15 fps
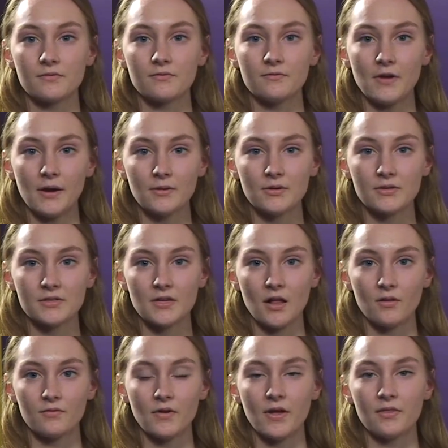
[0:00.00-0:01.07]
found
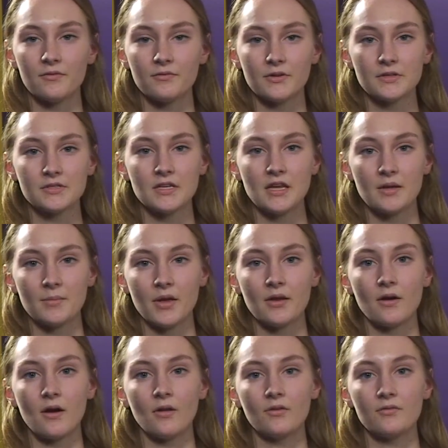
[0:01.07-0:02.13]
herself on the first team and
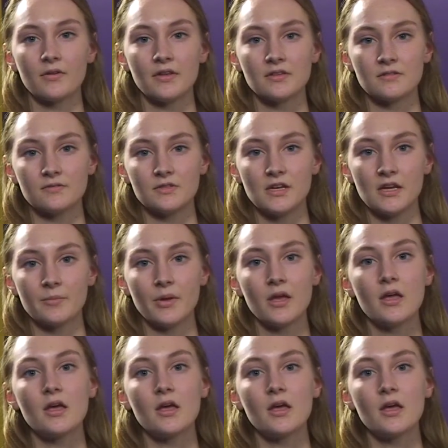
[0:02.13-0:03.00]
all-defensive team.